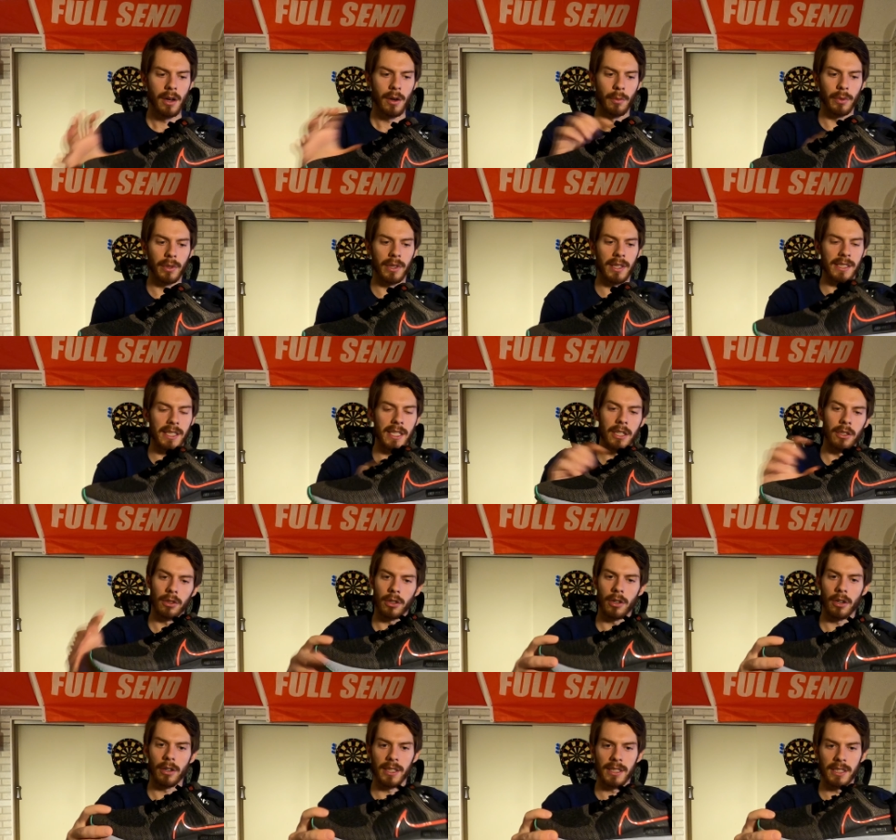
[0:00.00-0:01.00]
With this heel
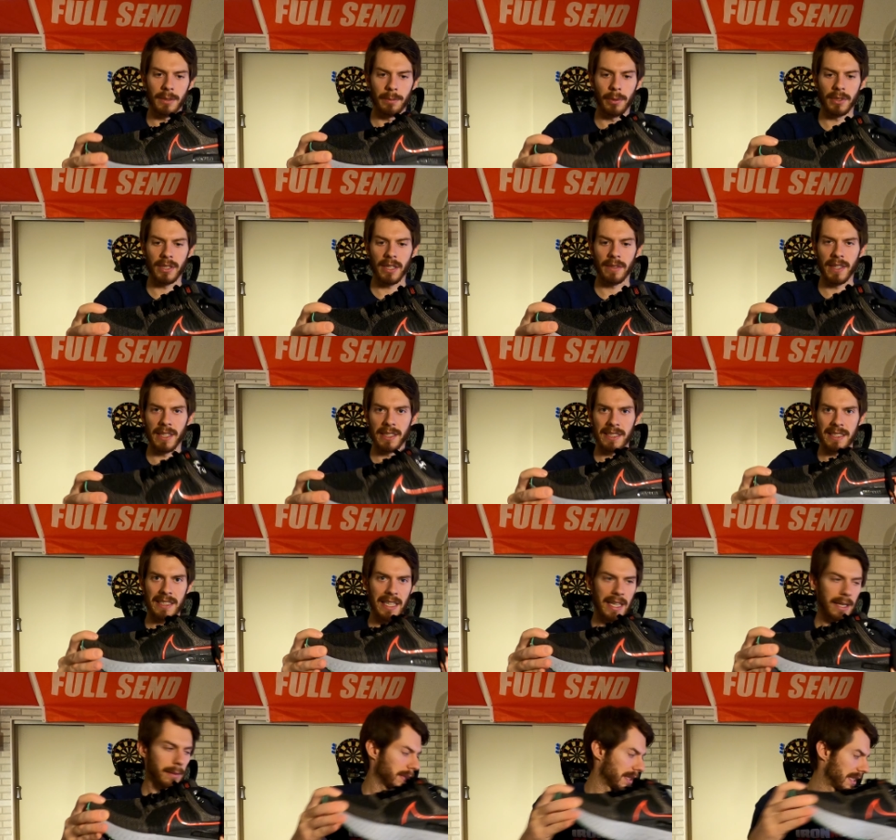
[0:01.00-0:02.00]
guard, it's supposed to have that
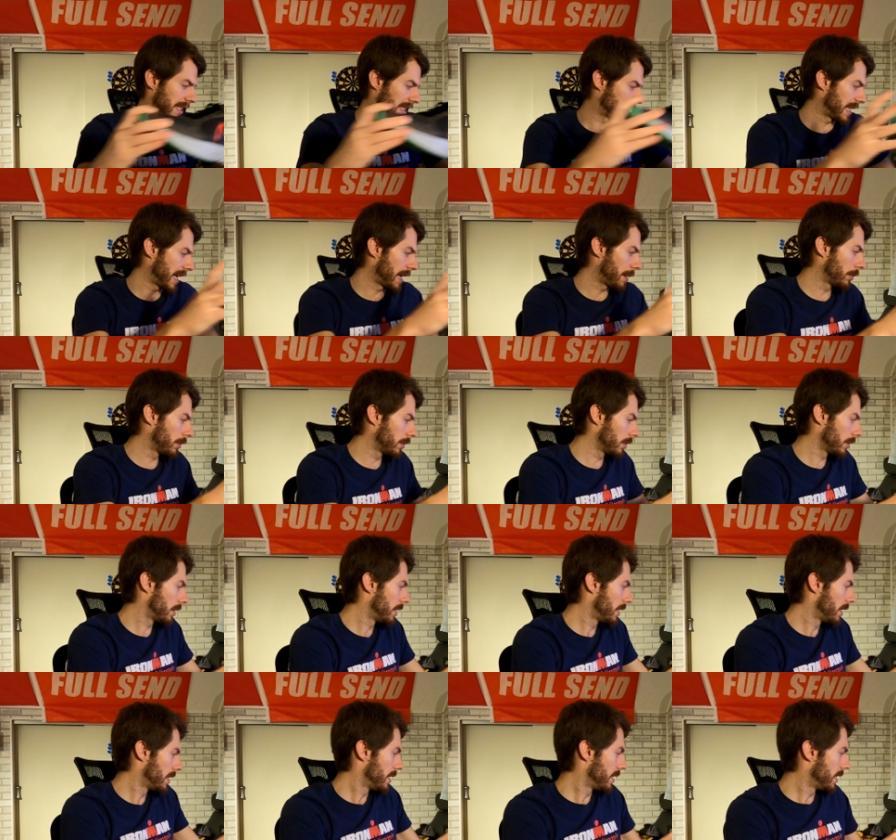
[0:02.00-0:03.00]
same
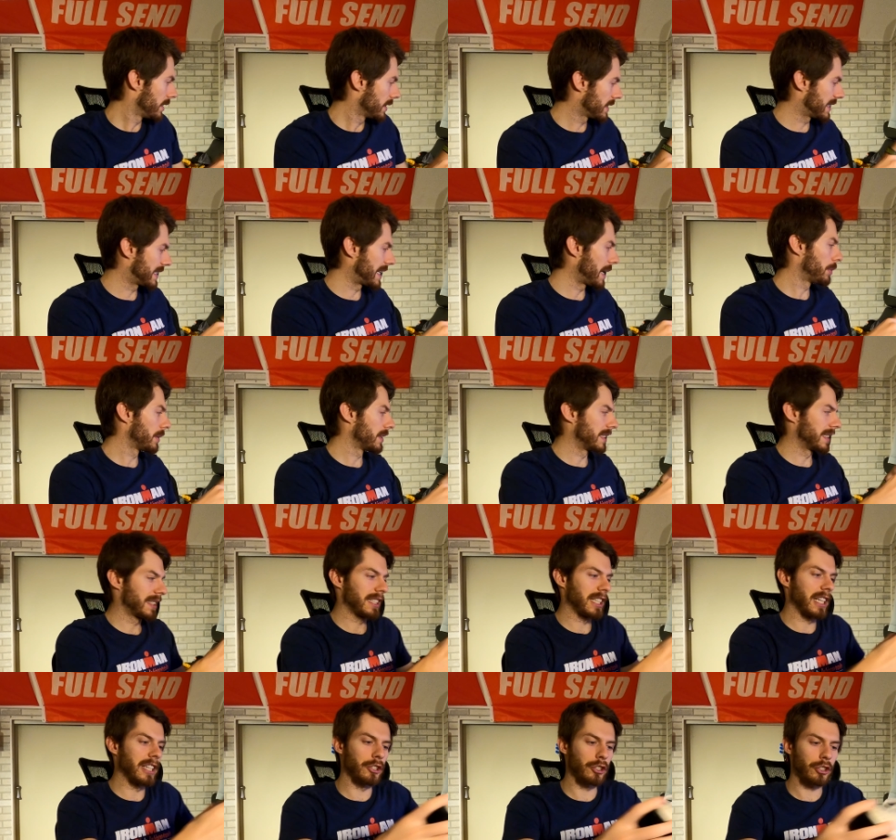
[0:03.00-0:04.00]

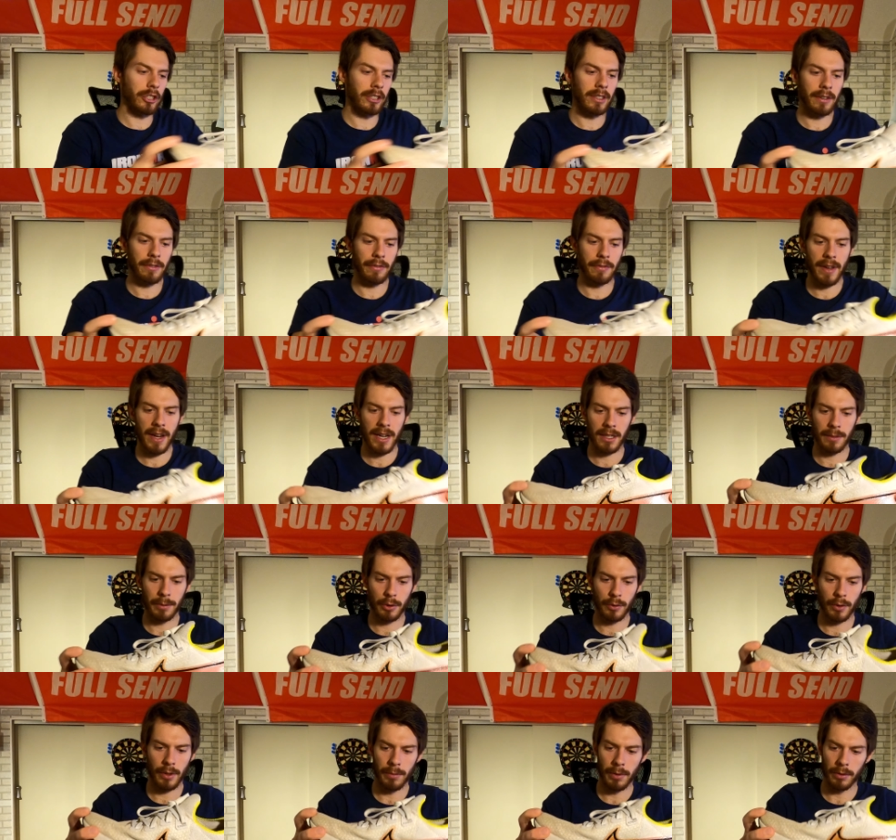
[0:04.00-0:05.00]
stabilization effect
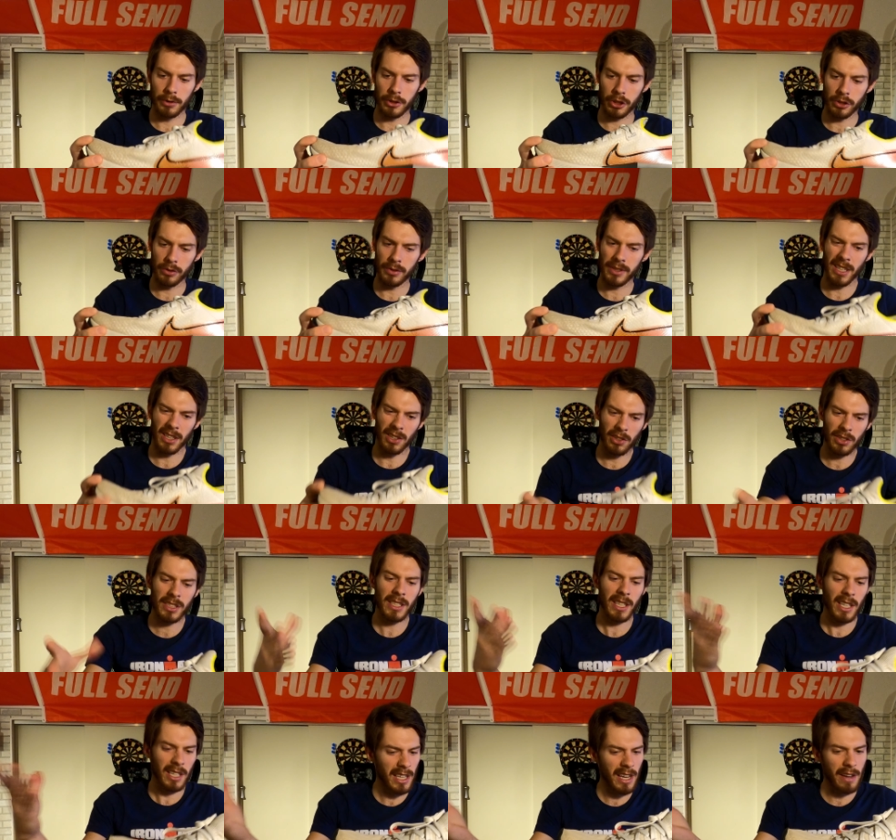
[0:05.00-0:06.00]
between both shoes, and it looks
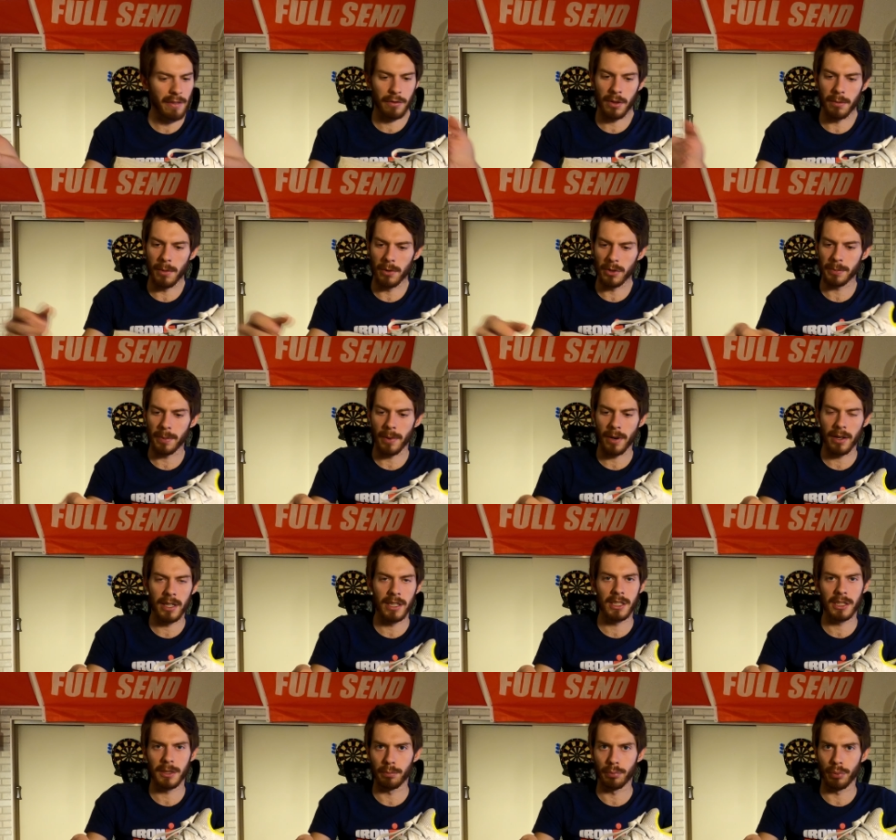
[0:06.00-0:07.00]
like, yeah, for the most part,
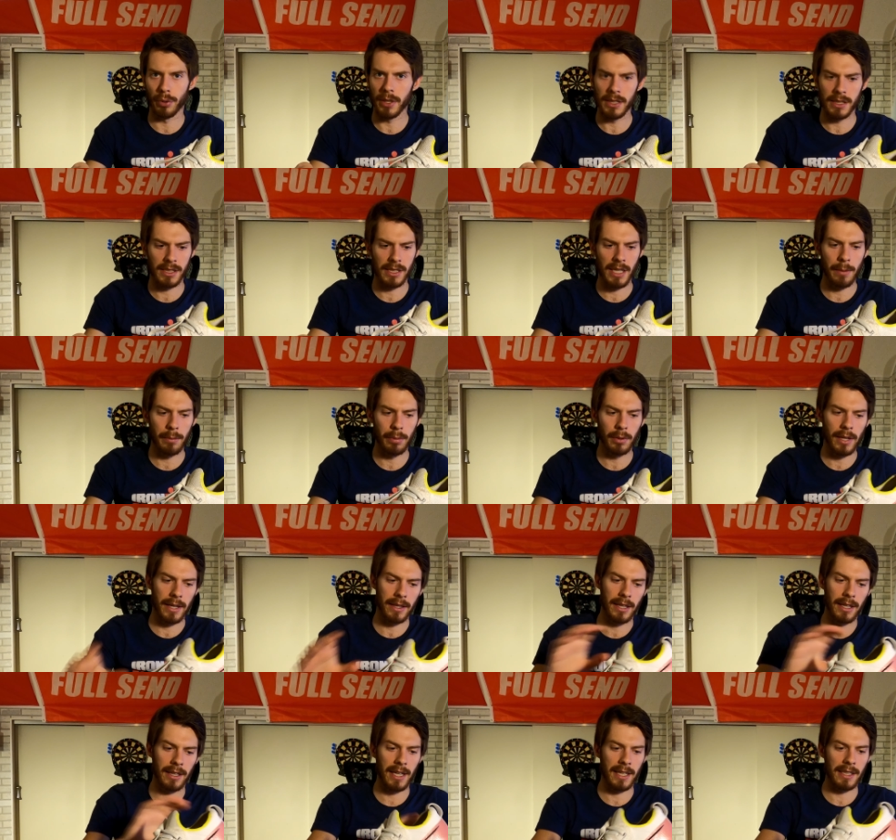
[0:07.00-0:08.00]
it's pretty stable. I
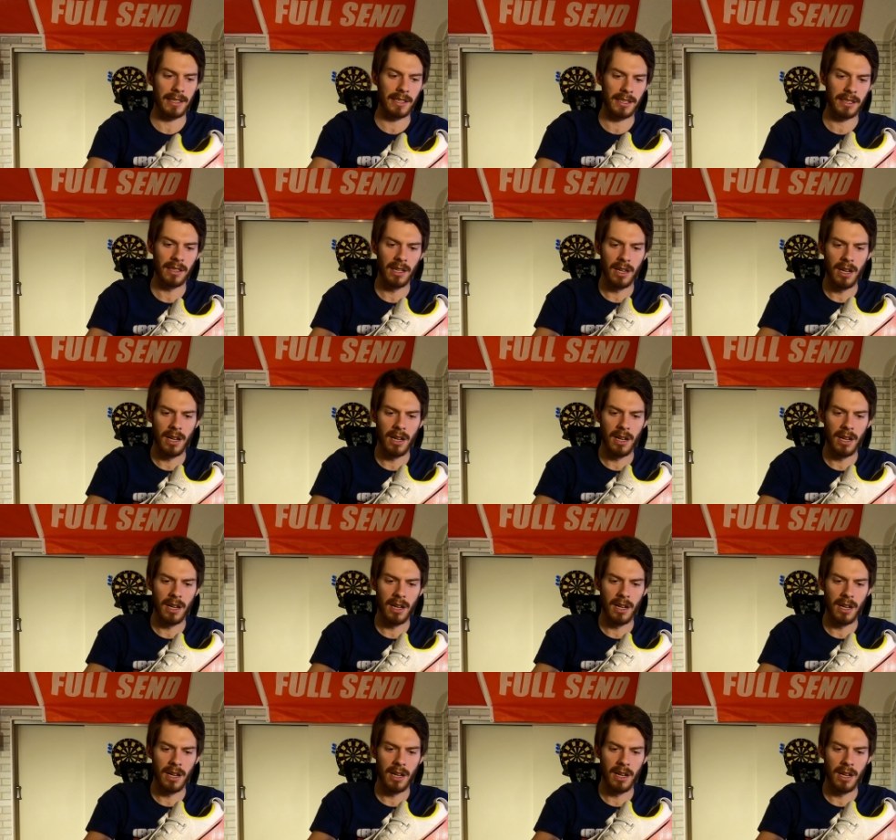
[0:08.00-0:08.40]
think that's